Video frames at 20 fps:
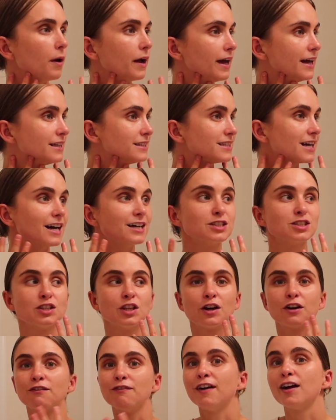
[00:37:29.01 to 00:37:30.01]
It does
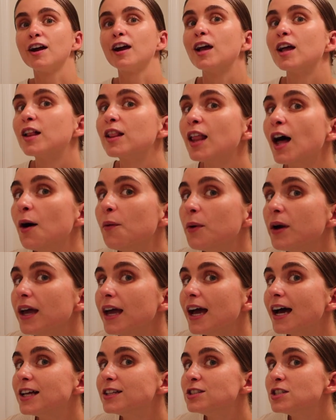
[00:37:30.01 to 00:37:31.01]
look very
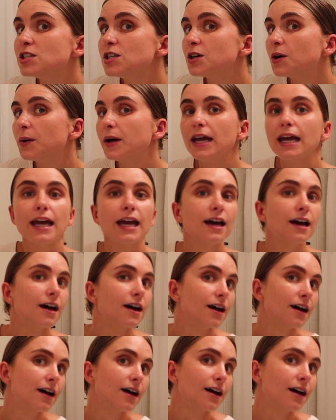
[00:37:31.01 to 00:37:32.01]
glowy and dewy
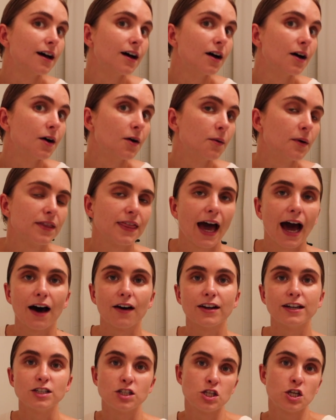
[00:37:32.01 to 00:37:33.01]

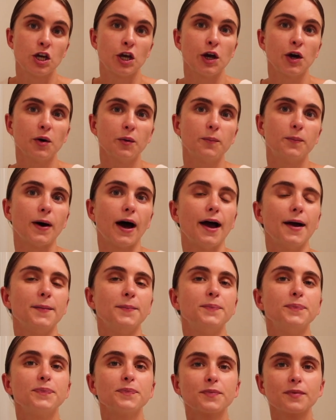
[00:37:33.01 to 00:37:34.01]
without it too,
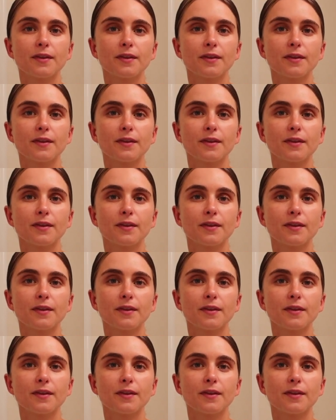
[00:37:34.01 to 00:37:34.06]
but